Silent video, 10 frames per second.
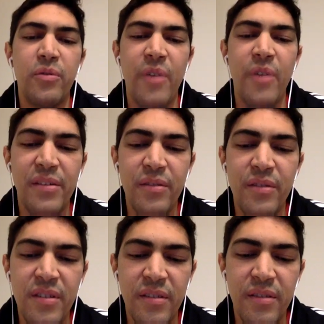question
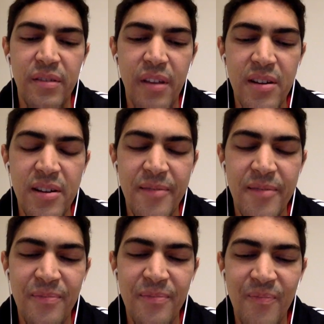is um,
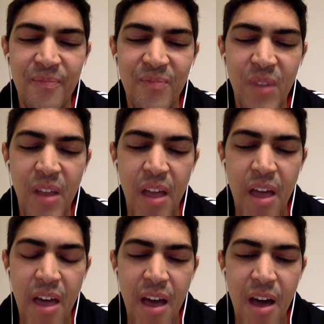
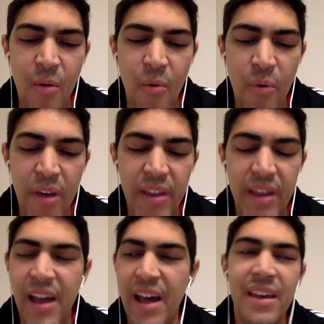when the
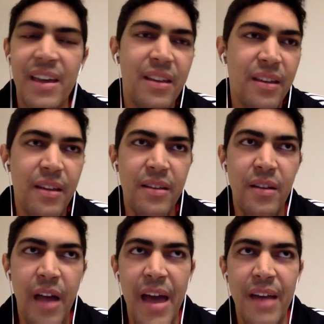guy
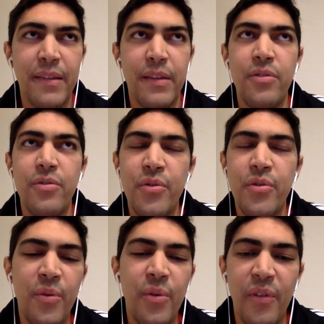asks
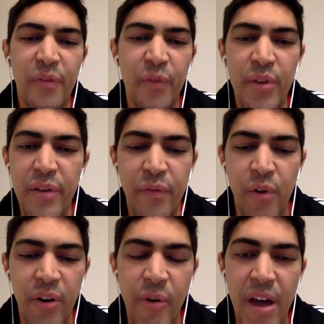you three,
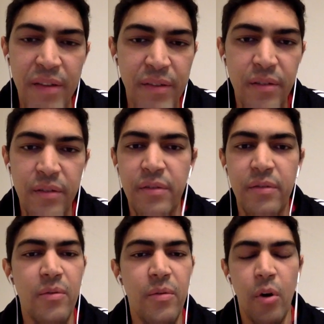four questions,
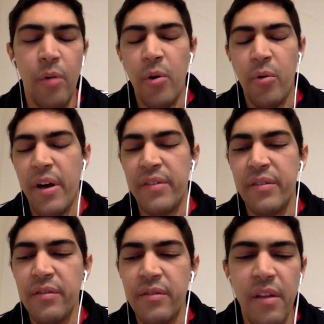normal
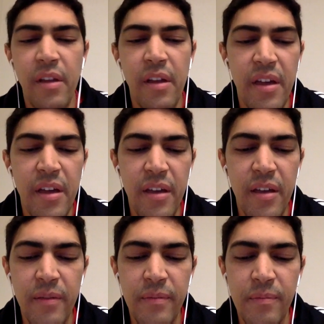questions,
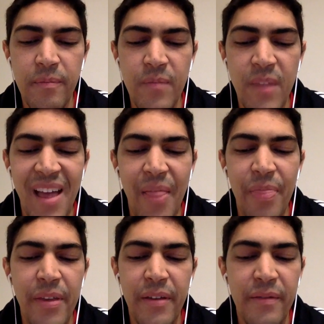and
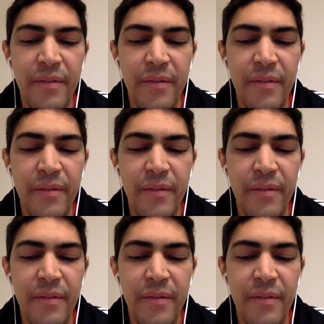the